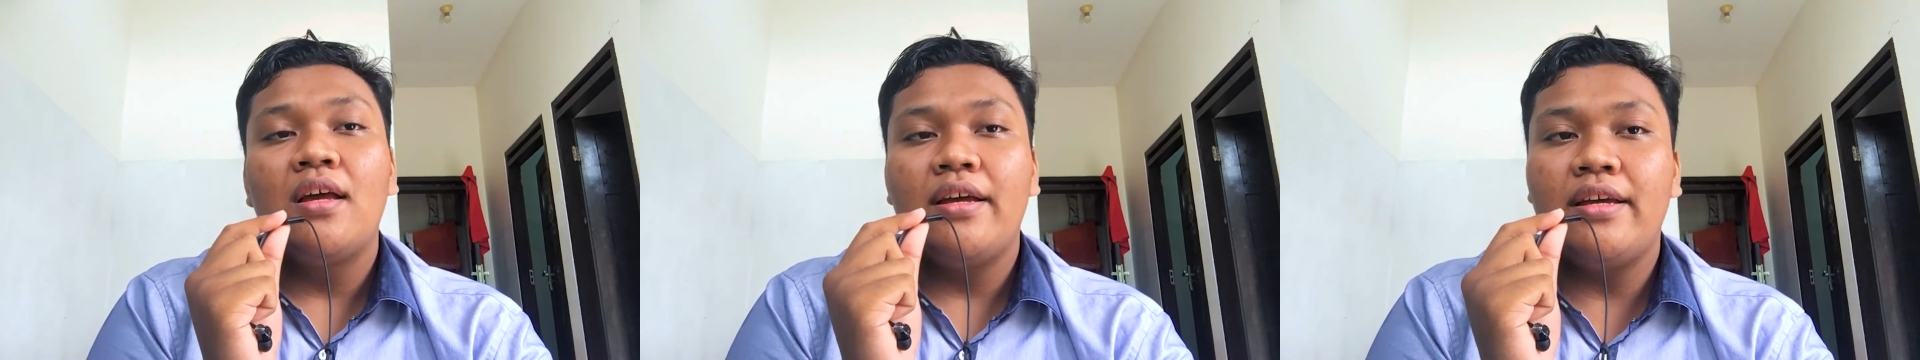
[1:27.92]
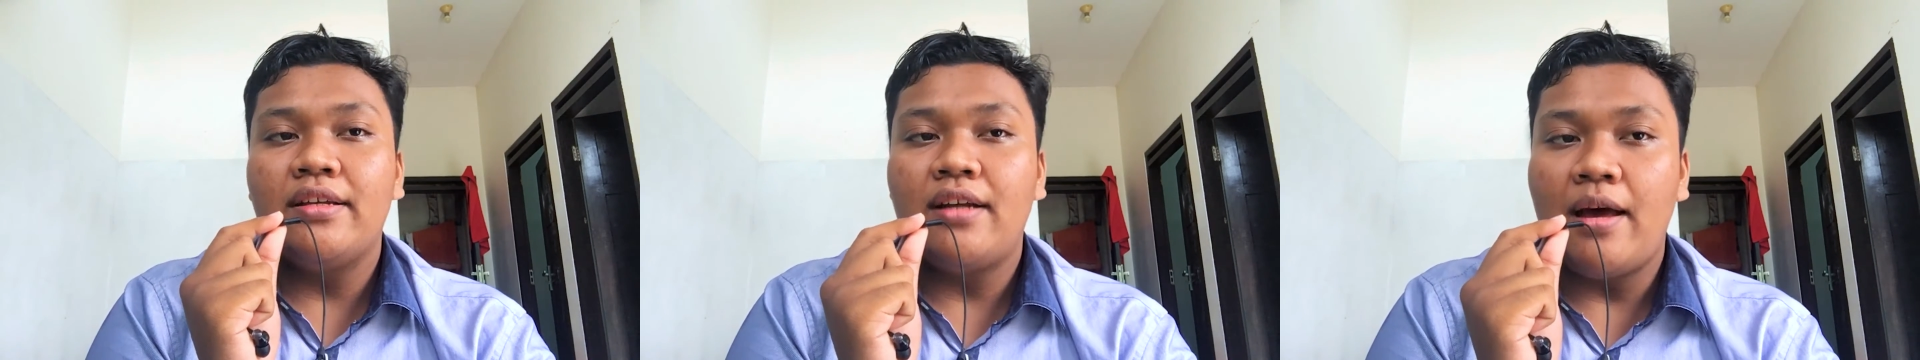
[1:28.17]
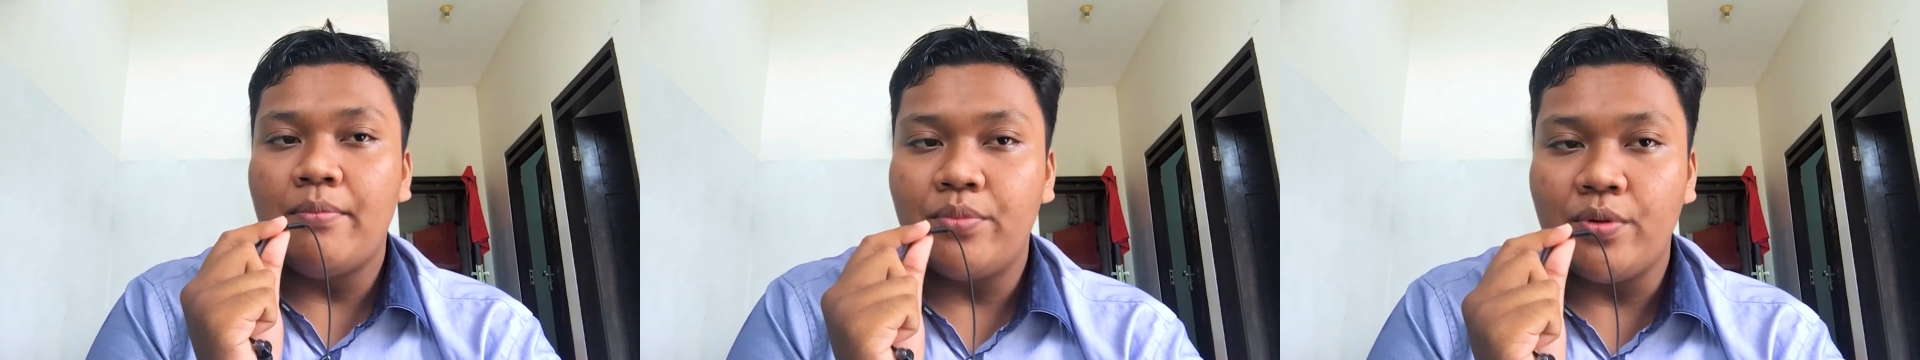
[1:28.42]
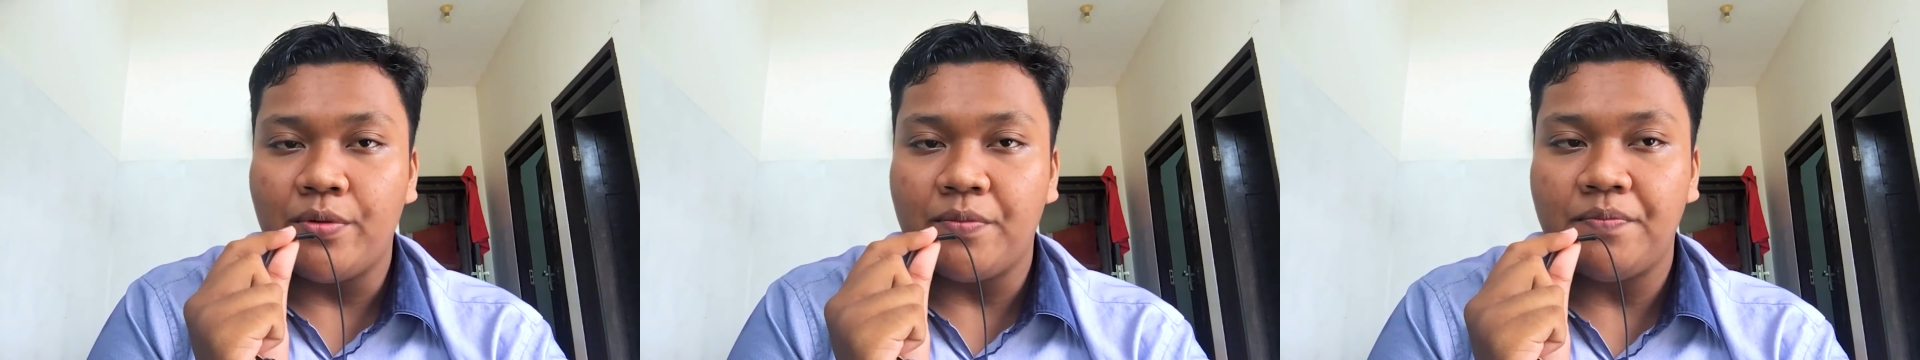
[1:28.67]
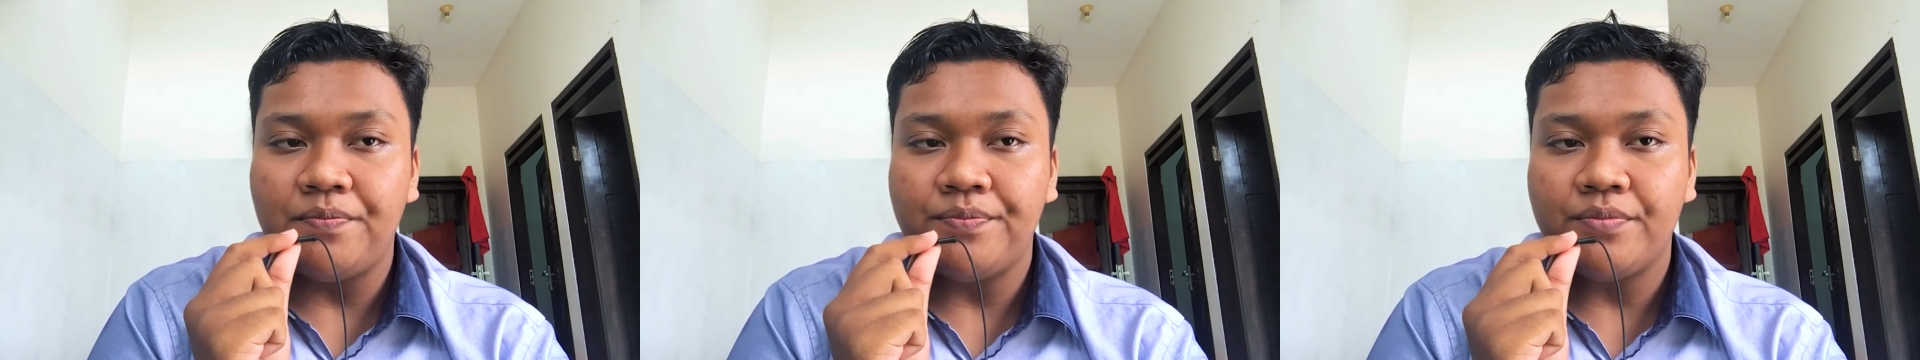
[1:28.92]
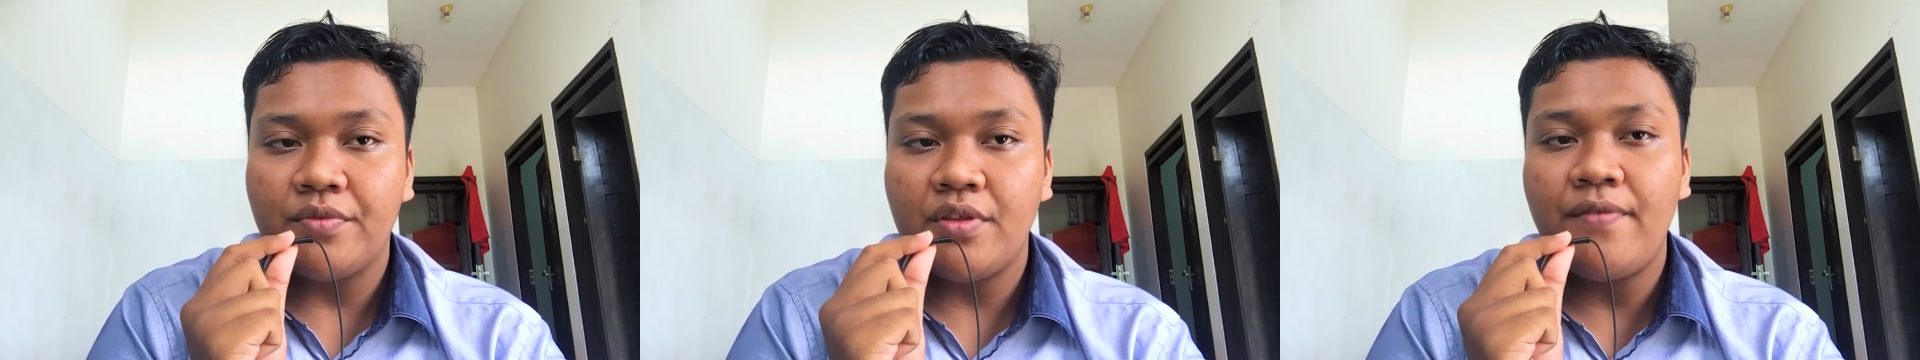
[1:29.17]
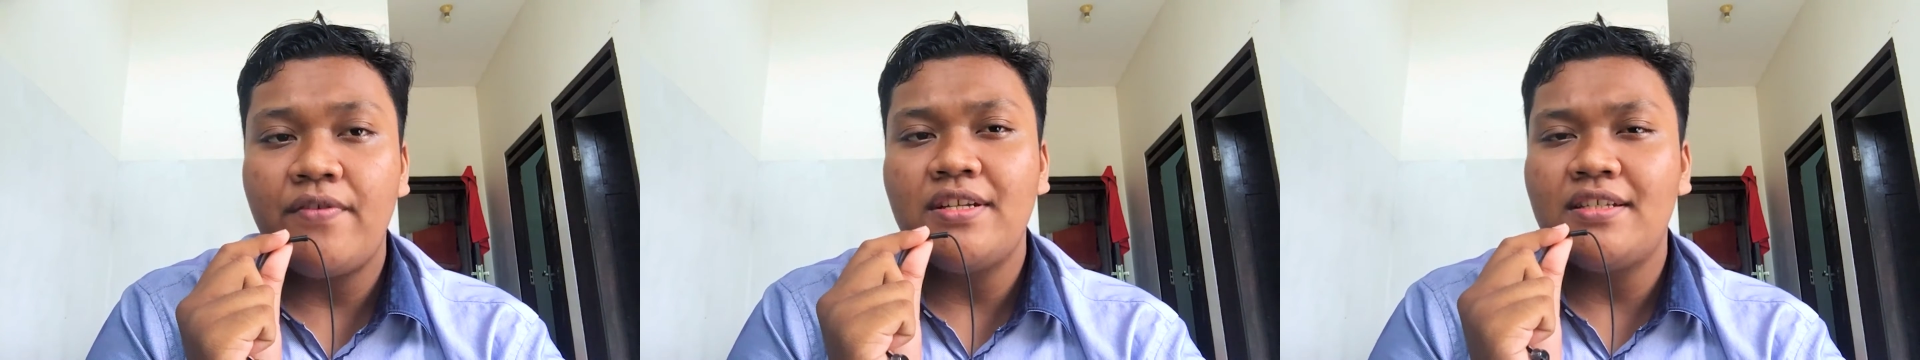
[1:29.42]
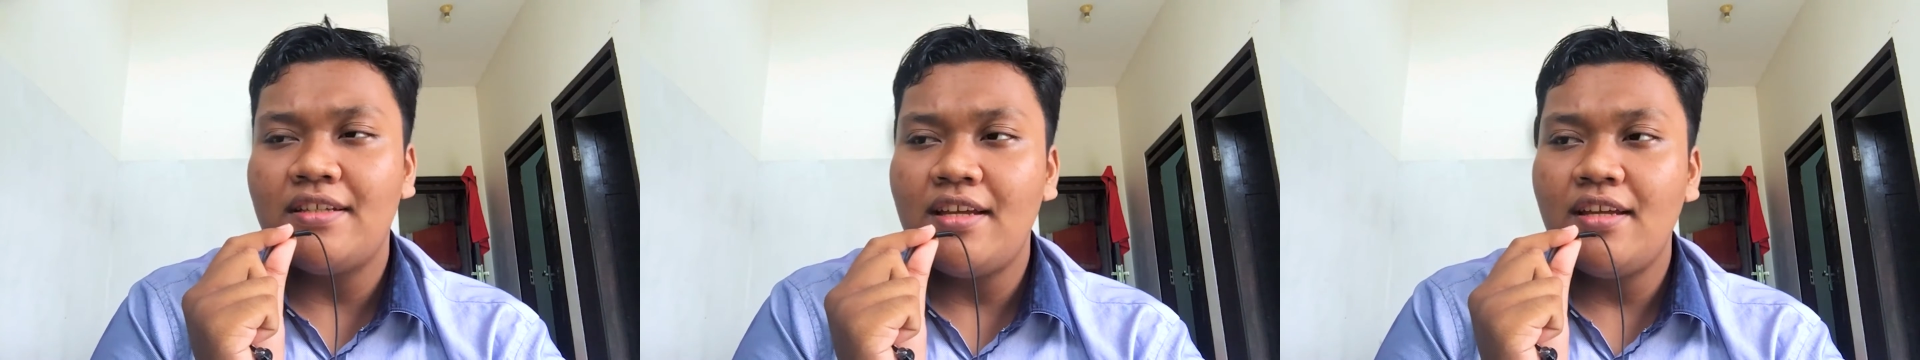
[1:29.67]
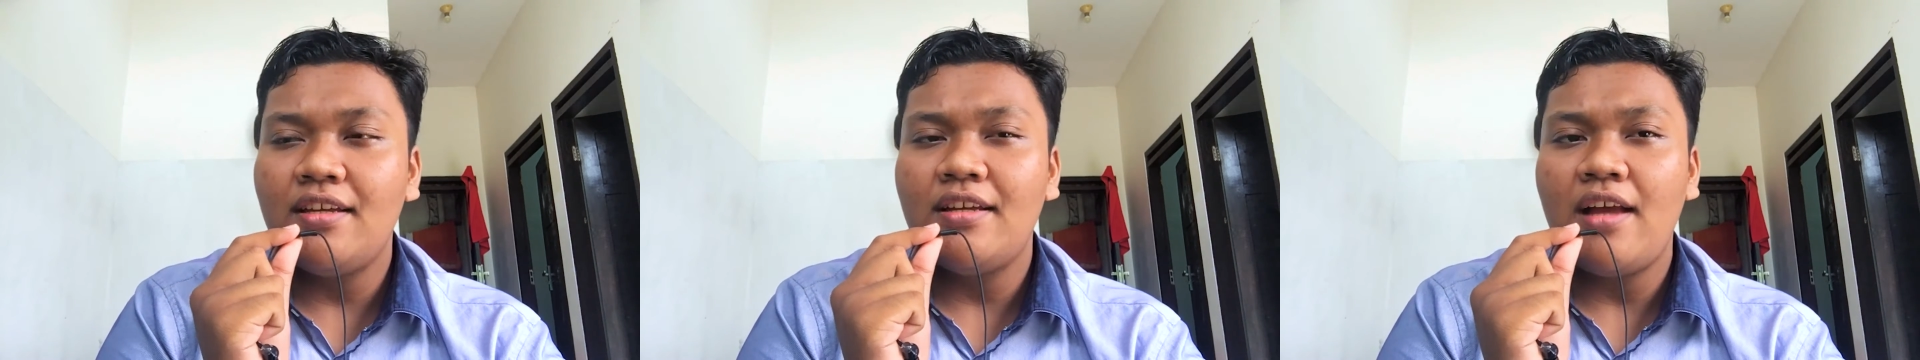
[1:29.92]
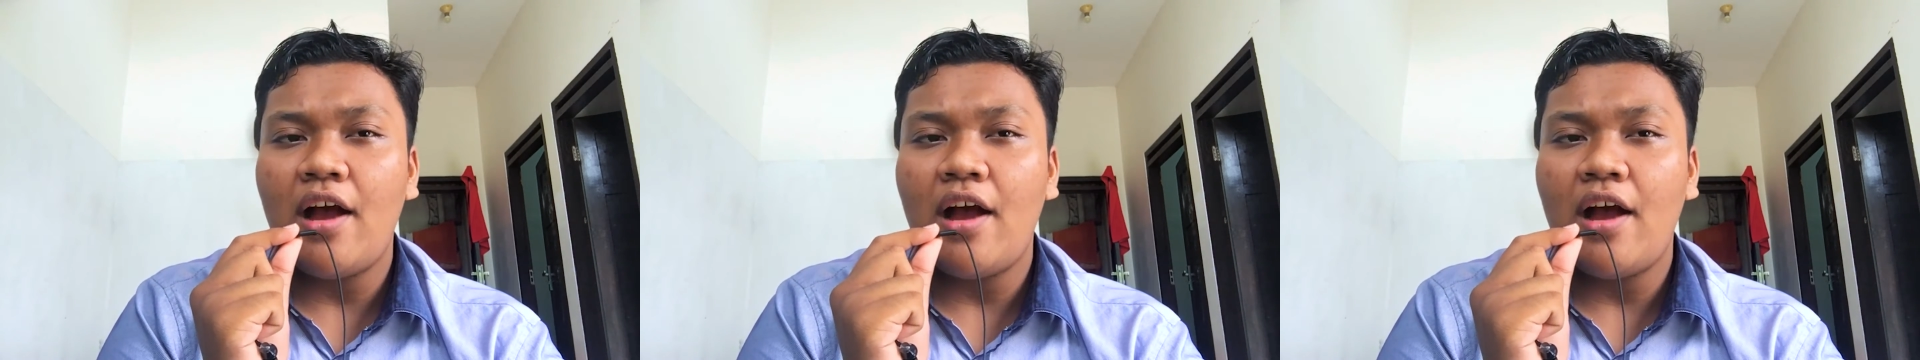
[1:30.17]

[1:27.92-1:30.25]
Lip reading: in Lampung. The first thing